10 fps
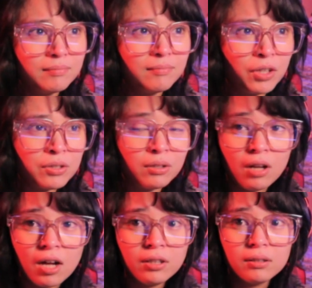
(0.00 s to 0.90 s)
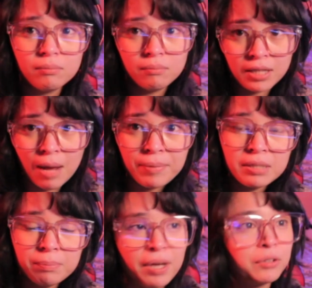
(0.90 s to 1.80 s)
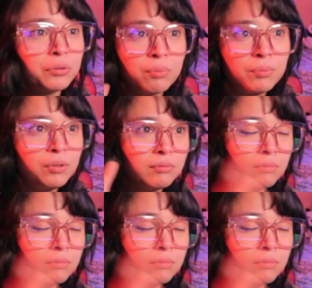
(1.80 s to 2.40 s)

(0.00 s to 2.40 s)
there's a lot, madaming spectrum yung